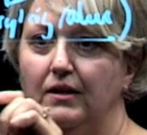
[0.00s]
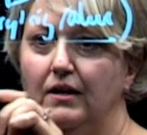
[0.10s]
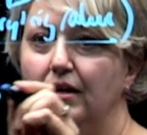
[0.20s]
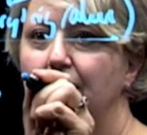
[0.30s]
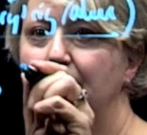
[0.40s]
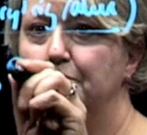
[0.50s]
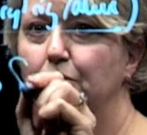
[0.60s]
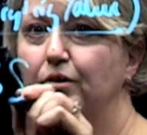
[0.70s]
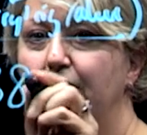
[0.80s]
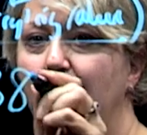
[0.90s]
the net
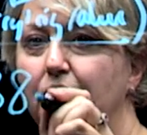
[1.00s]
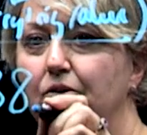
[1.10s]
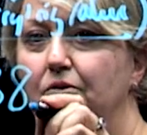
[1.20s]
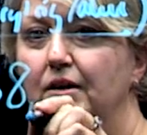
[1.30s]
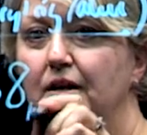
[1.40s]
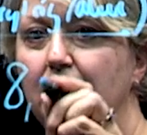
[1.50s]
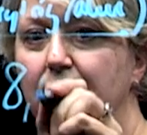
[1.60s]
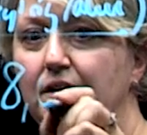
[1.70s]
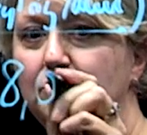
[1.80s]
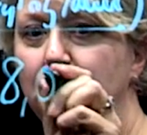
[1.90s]
book value
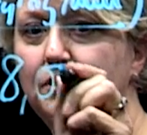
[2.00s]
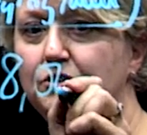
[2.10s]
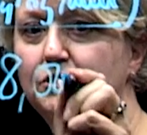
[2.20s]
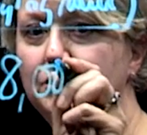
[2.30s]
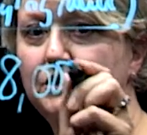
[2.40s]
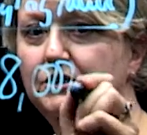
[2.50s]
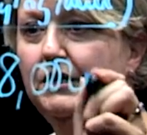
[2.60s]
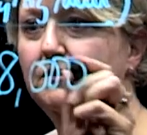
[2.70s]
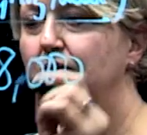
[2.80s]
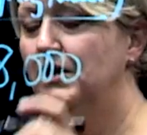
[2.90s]
at the end of 2016.